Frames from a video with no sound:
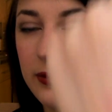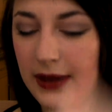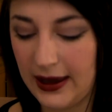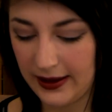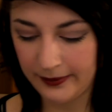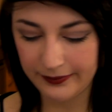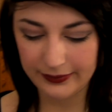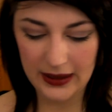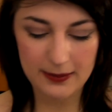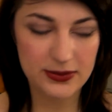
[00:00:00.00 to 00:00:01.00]
Yeah,
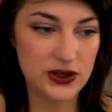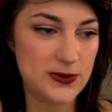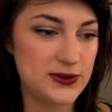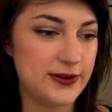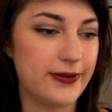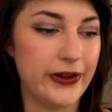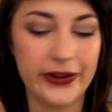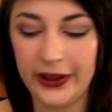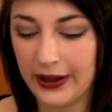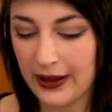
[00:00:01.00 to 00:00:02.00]
beautiful.
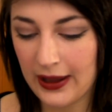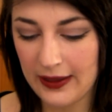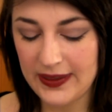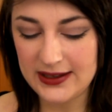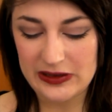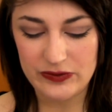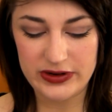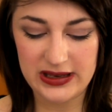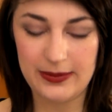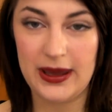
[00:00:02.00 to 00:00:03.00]
These are
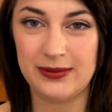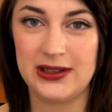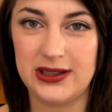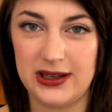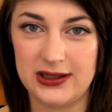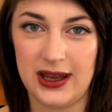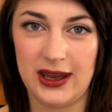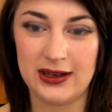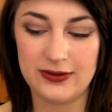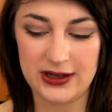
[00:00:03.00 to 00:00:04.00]
really pigmented
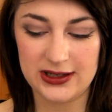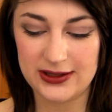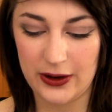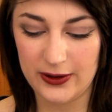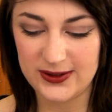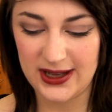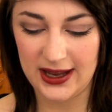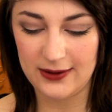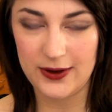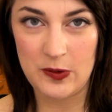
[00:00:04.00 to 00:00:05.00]
and really soft,
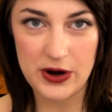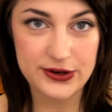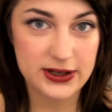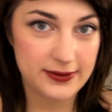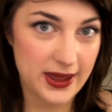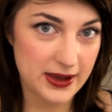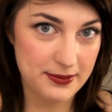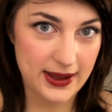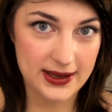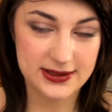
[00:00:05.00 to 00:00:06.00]
and if you're wondering if they
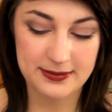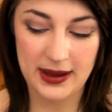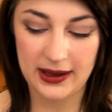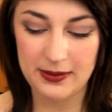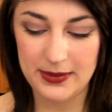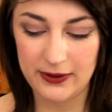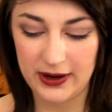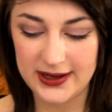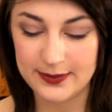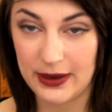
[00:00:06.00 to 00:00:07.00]
compare to MAC
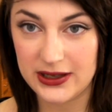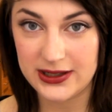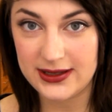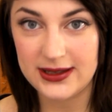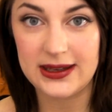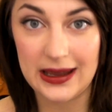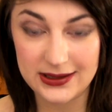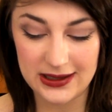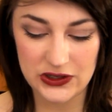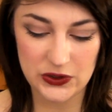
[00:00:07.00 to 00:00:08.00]
Mineralized Blushes, yes
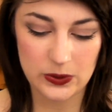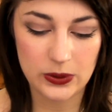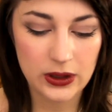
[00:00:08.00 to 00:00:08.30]
they do.